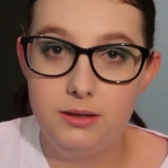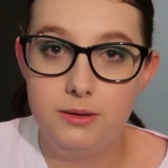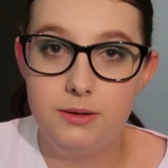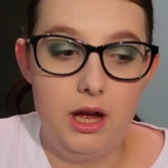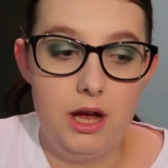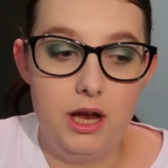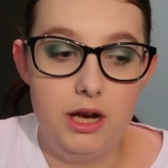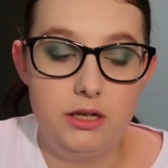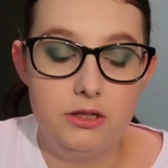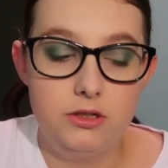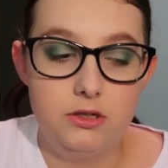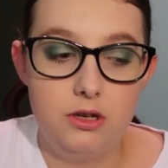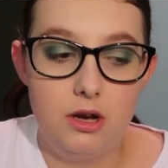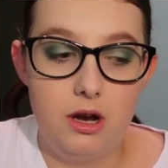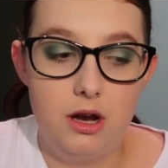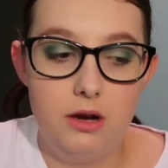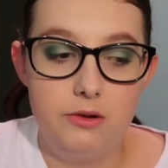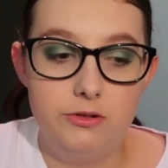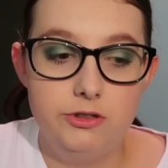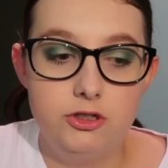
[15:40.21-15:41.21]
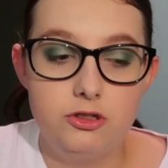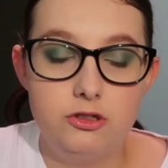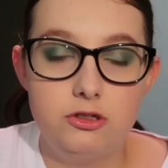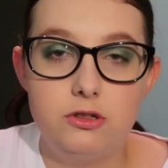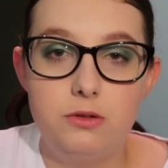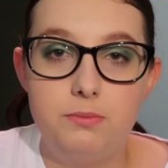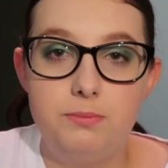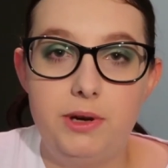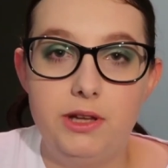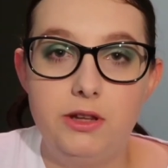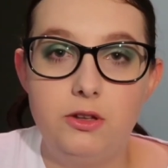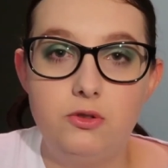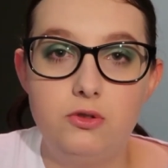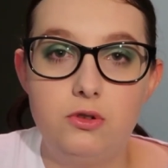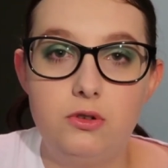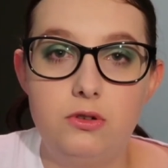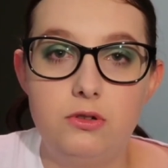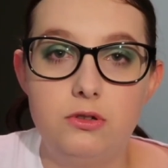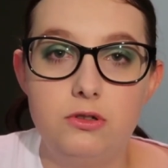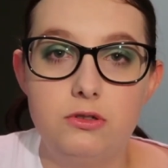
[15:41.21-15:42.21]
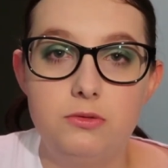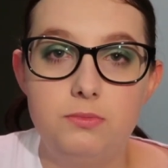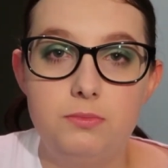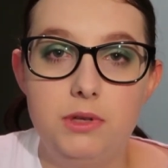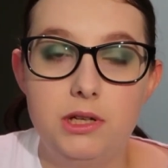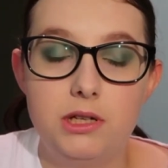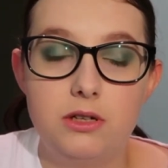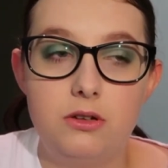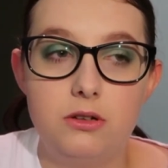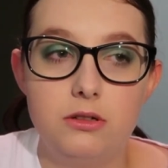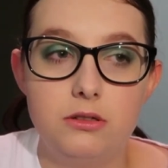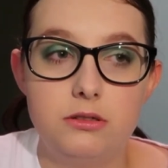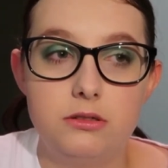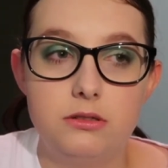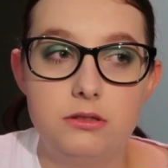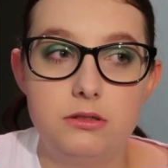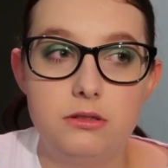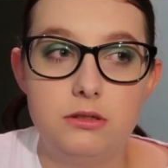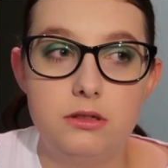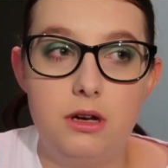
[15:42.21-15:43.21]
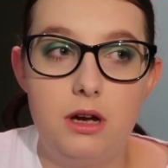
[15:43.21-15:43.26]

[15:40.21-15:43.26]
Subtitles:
And I was just stood by the doors because